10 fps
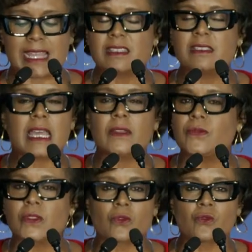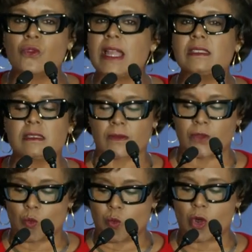has set for the rest of
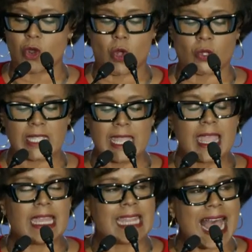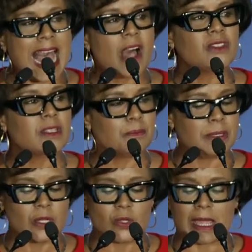the world in how to
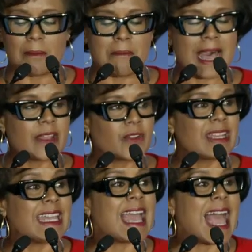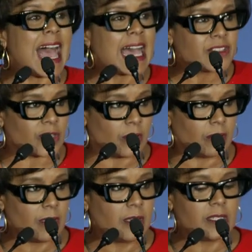build a modern and
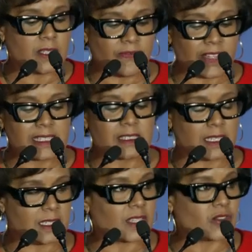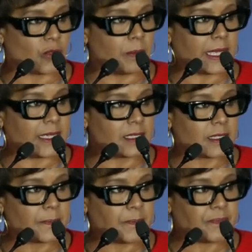agile defense industrial base.